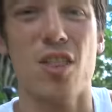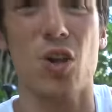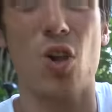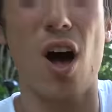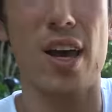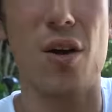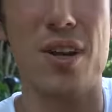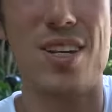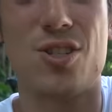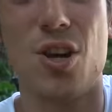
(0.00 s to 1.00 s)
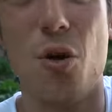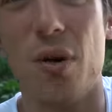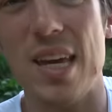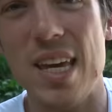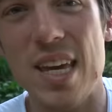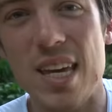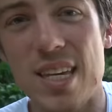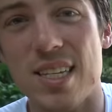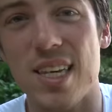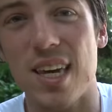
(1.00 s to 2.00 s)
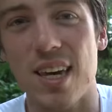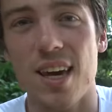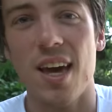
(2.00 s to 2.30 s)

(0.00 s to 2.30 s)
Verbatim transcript: the lockout is so easy.